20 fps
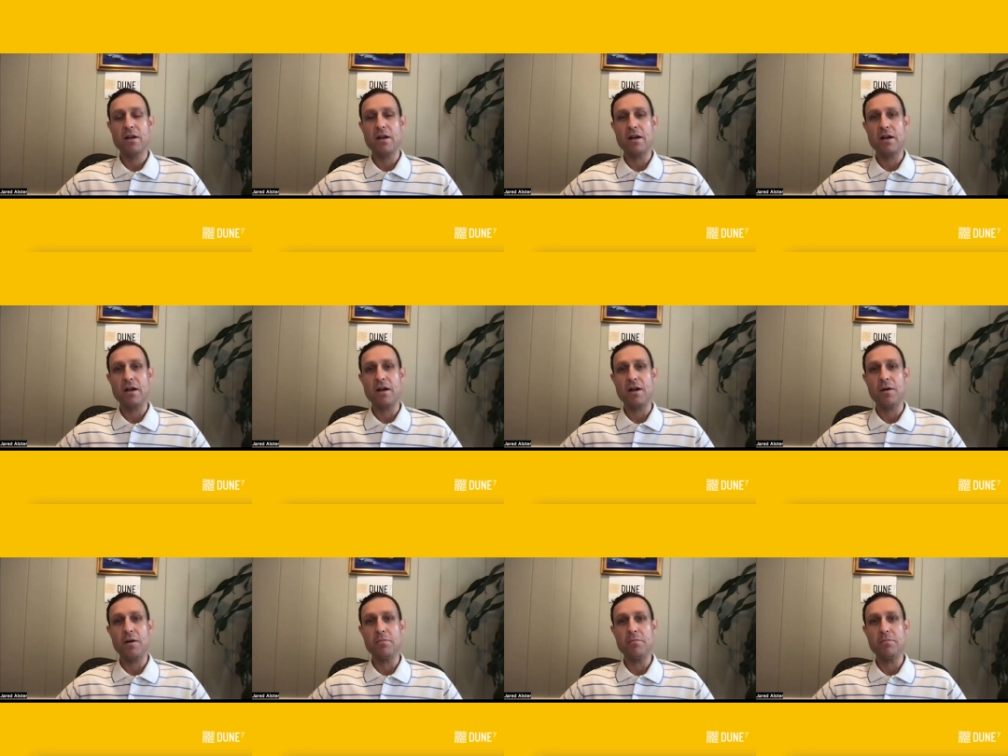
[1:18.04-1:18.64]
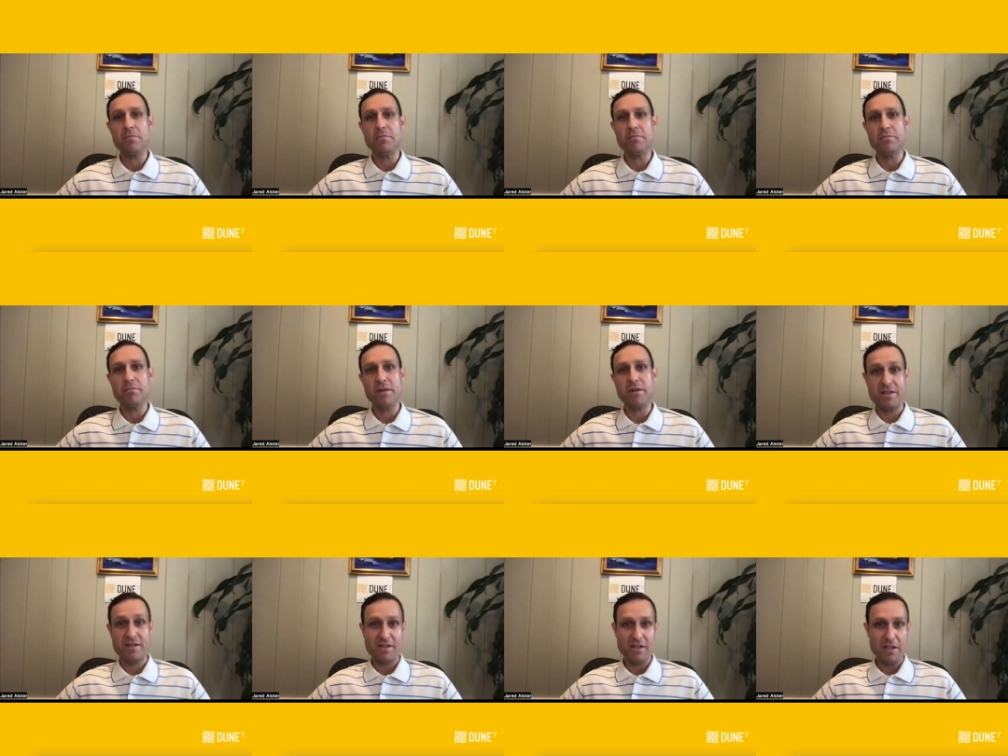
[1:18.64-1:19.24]

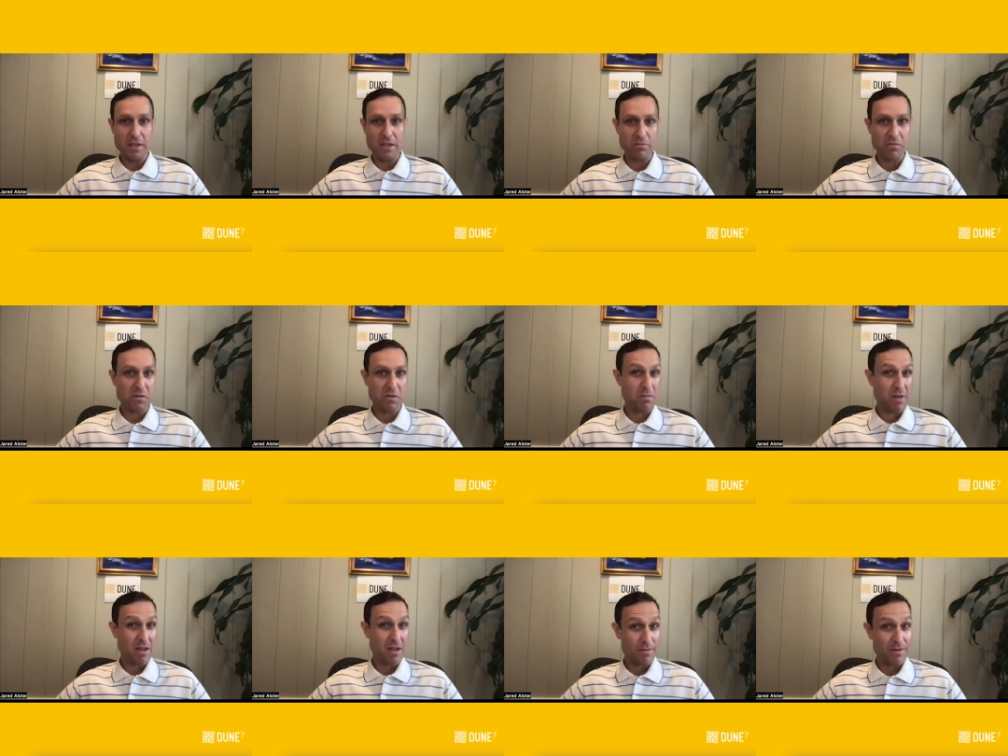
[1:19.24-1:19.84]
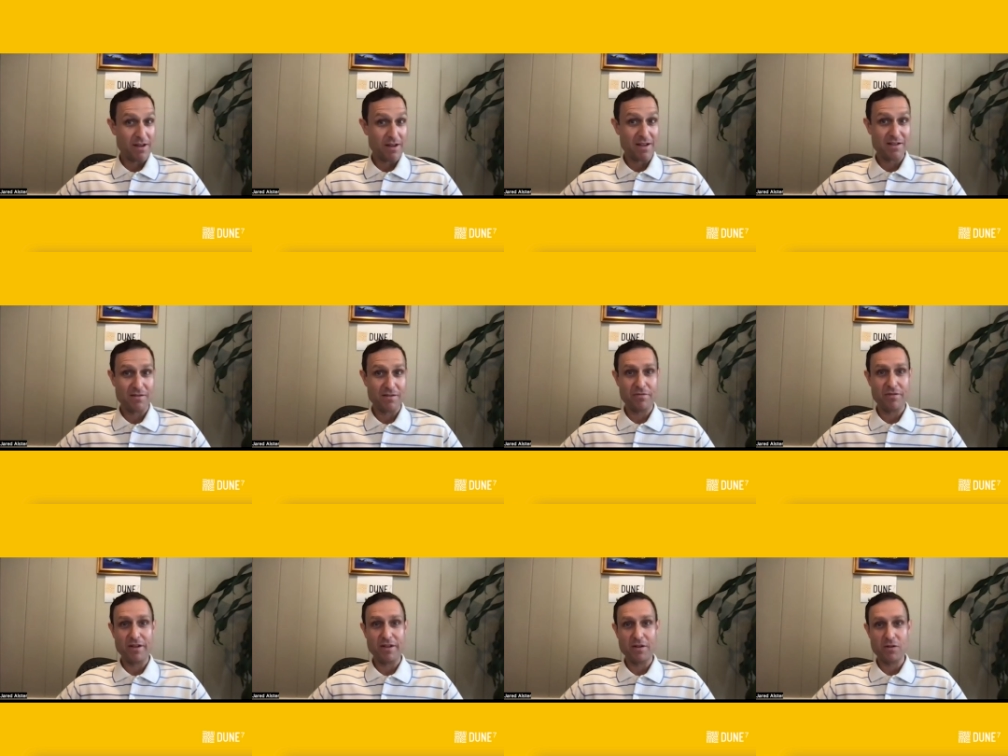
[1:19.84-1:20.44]
It seems maybe as
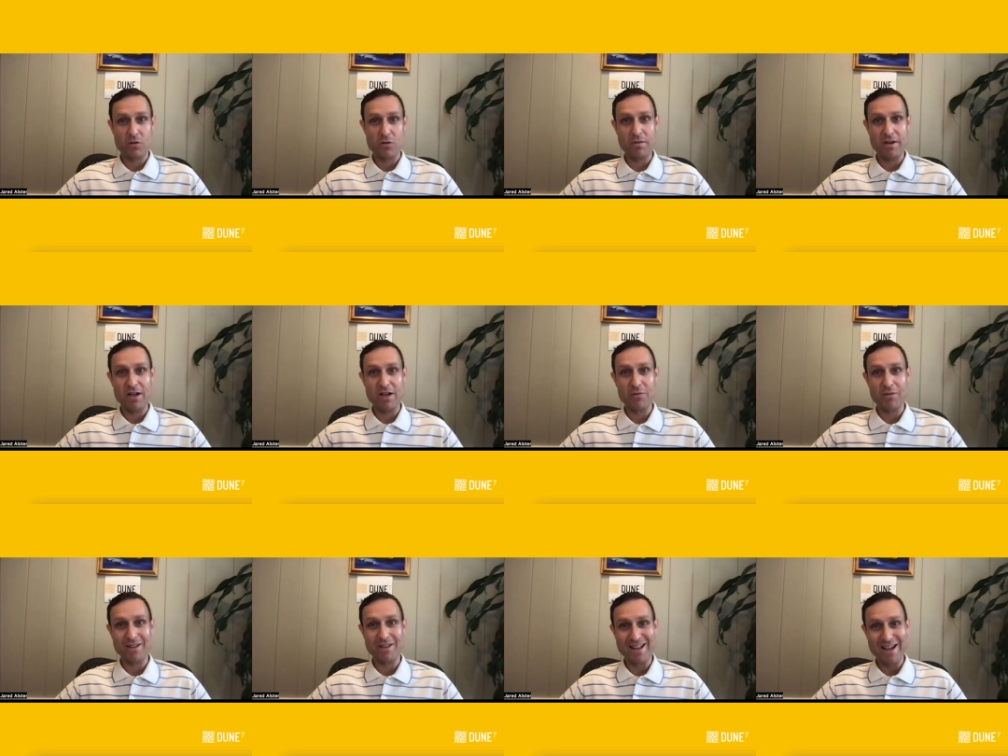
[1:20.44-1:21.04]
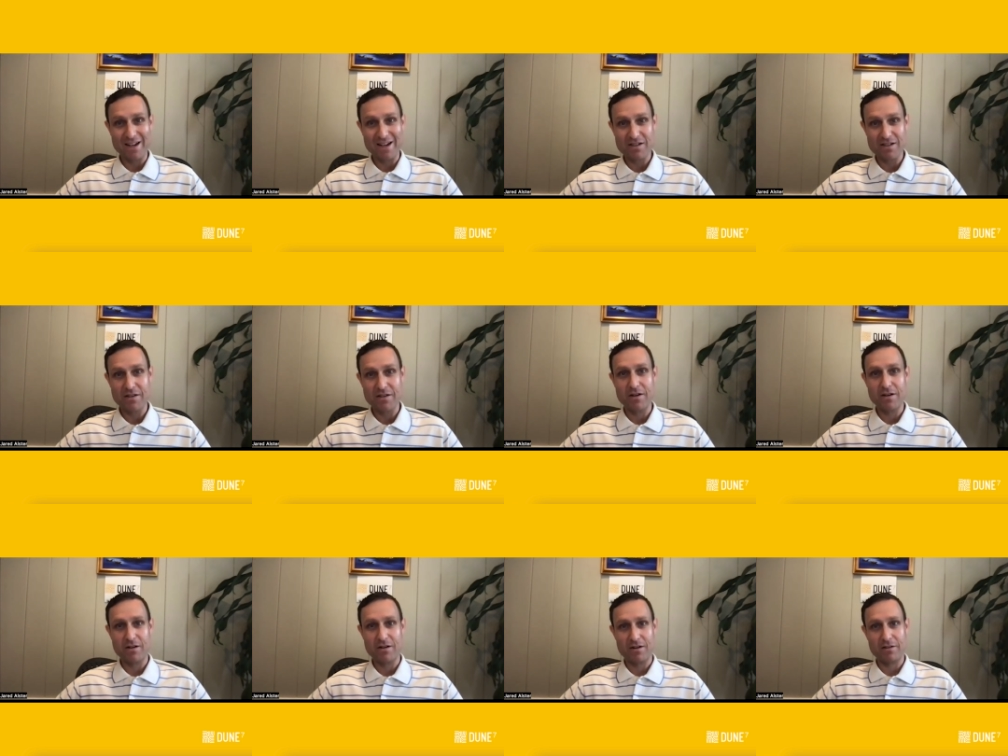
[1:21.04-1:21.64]
if things are being relaxed
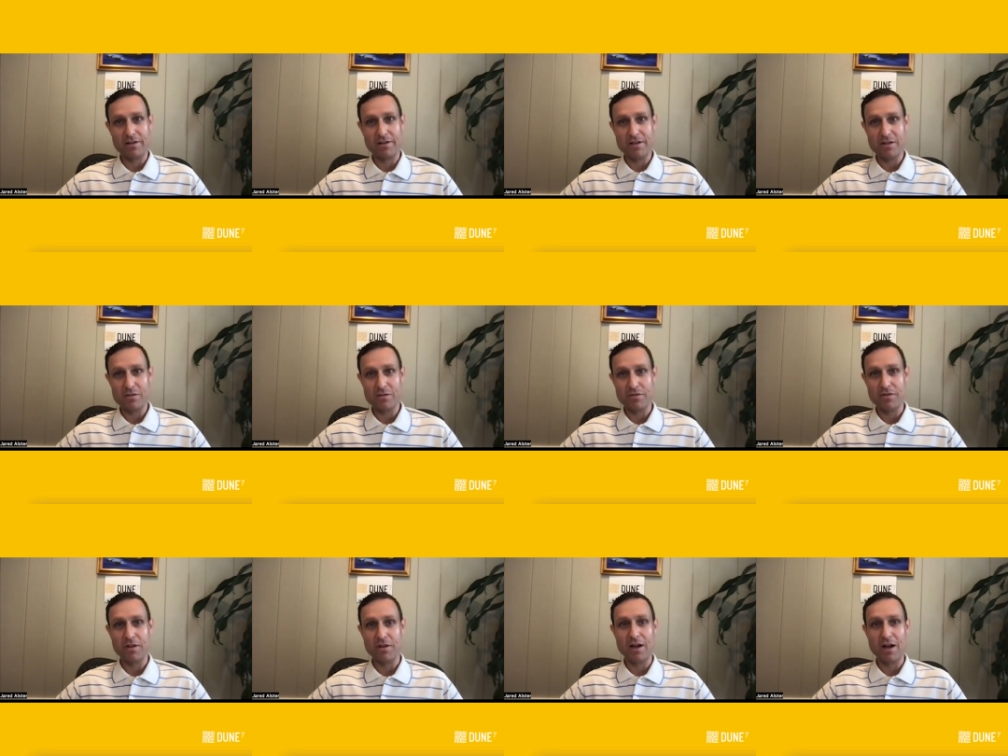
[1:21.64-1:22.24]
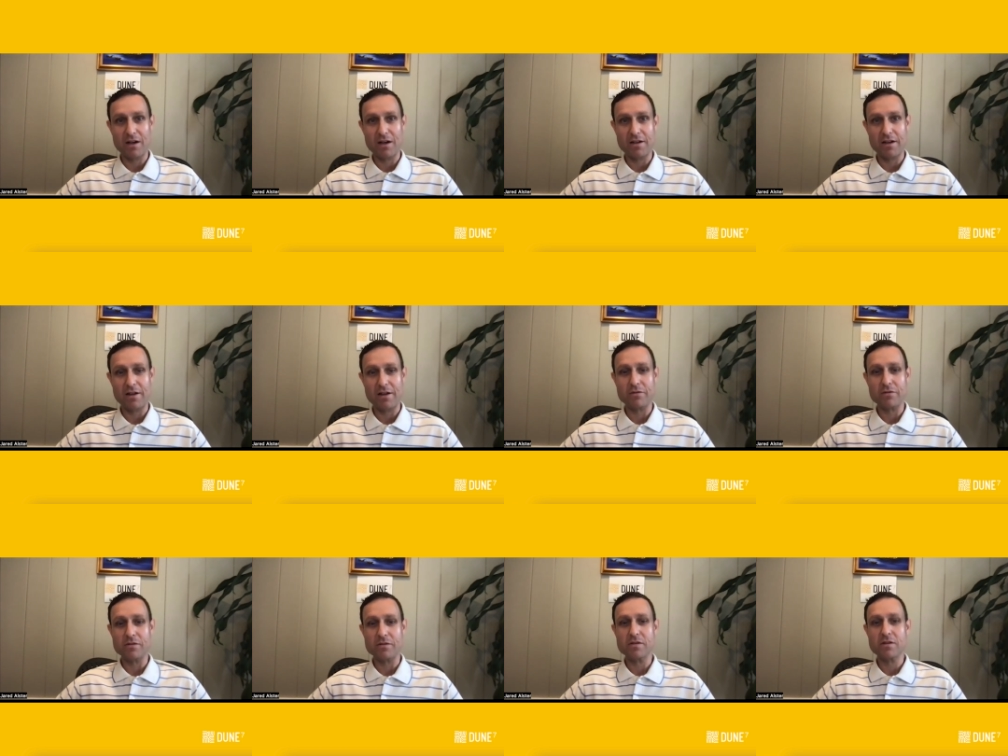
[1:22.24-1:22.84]
there, at least with the
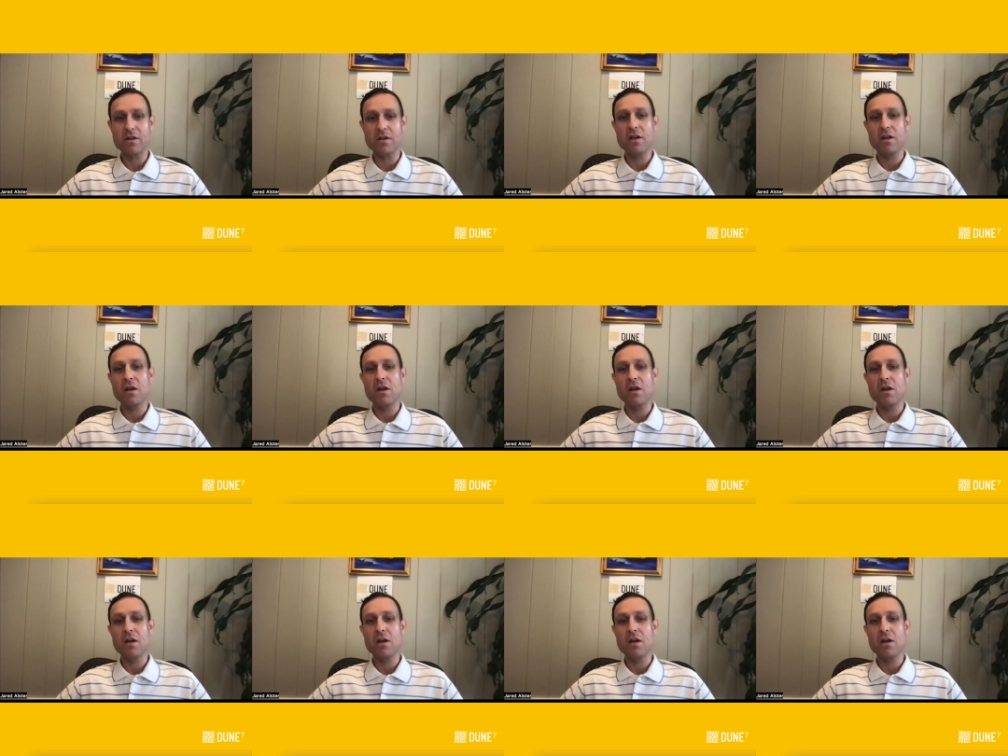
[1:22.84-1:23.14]
lockdowns.